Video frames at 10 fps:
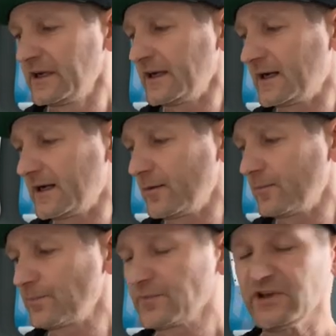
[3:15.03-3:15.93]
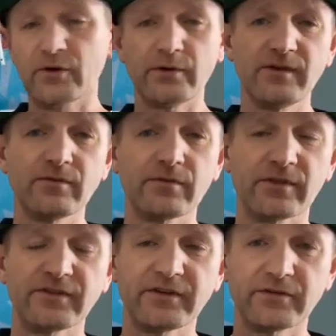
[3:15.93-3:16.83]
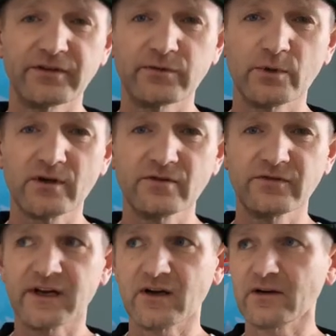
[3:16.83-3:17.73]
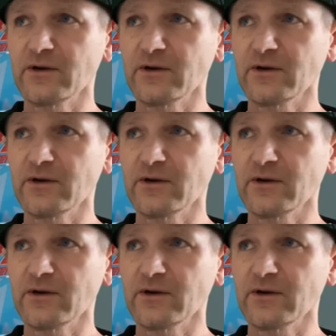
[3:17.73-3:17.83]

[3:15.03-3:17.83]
Um, you know, even for the Series twelve now,